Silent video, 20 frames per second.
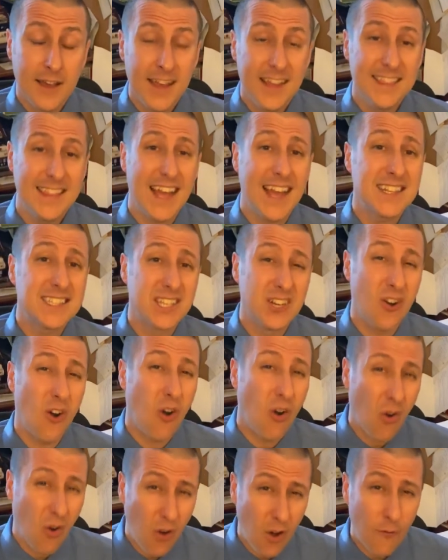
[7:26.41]
That's an
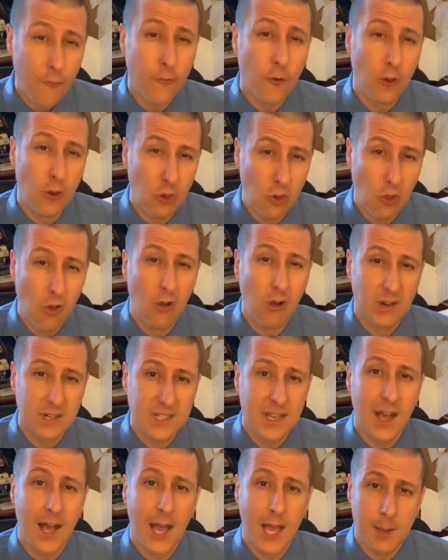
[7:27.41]
awful long
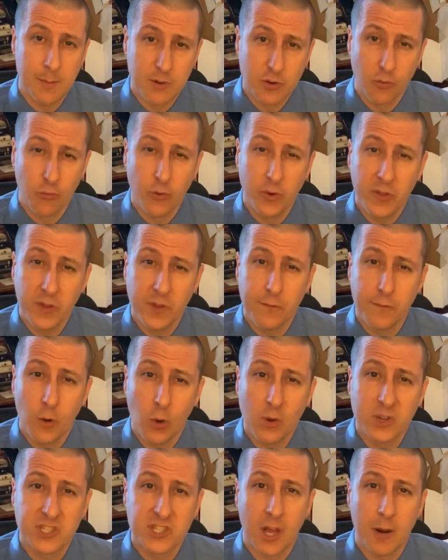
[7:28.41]
time to really
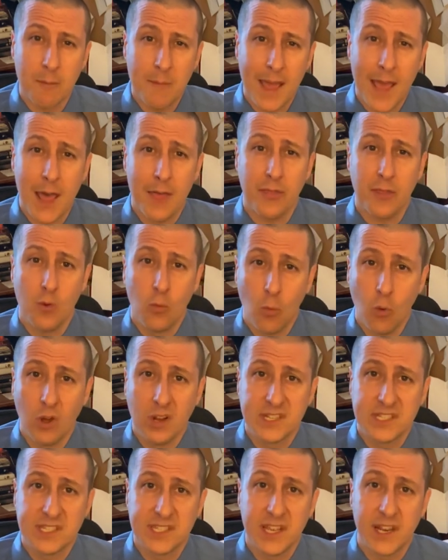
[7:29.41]
focus on math in one
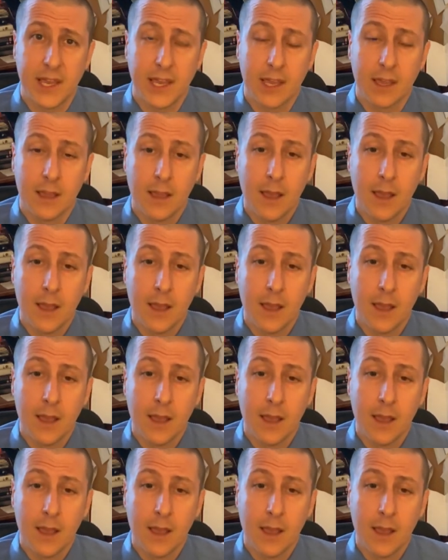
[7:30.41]
sitting.